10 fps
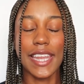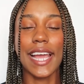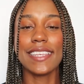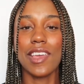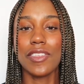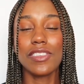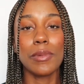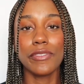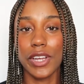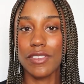And I say this to
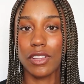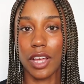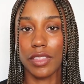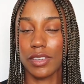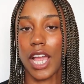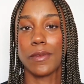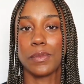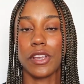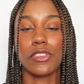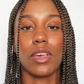my friends a lot of the times
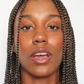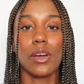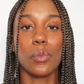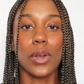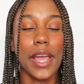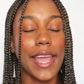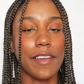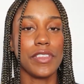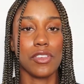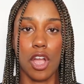because when I
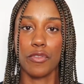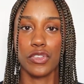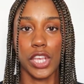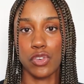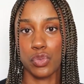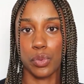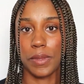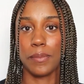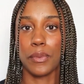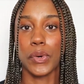have these conversations with
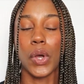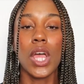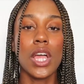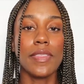people,